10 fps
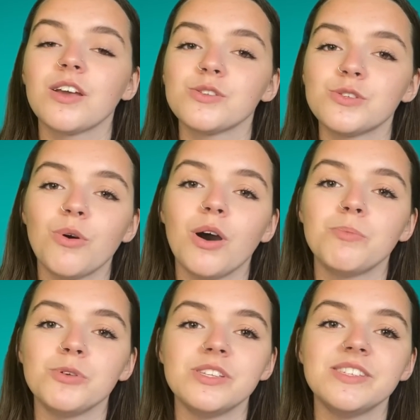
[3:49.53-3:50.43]
Consult our
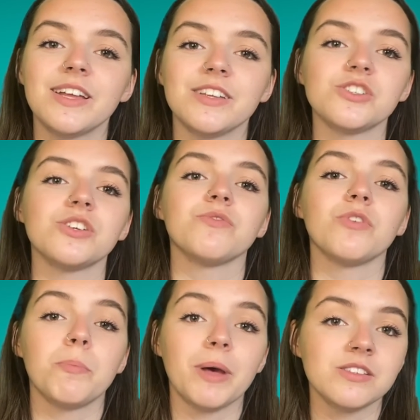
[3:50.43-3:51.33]
beauty technician
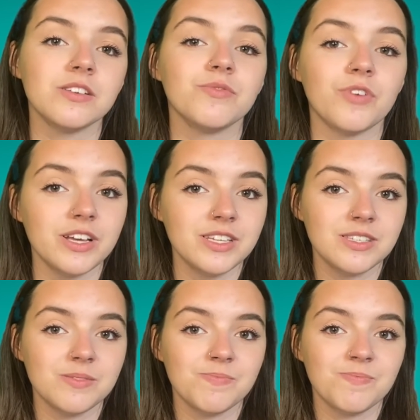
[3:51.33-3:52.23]
for a better
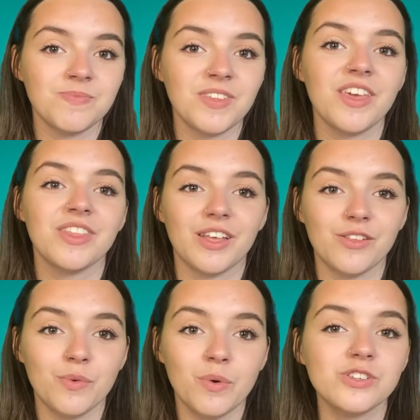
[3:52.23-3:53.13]
advice.
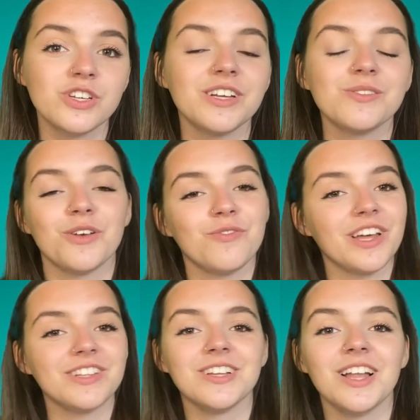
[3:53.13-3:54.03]
Thanks for watching, don't
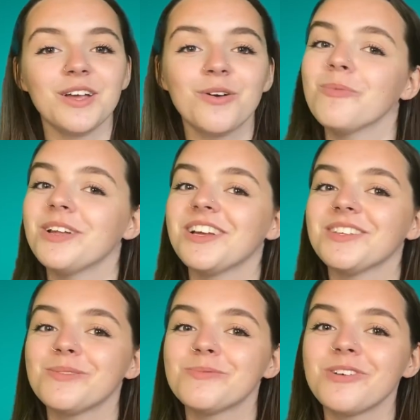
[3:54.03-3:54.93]
forget to like, comment
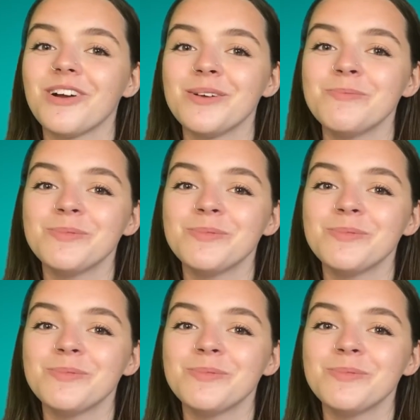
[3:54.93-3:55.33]
and subscribe.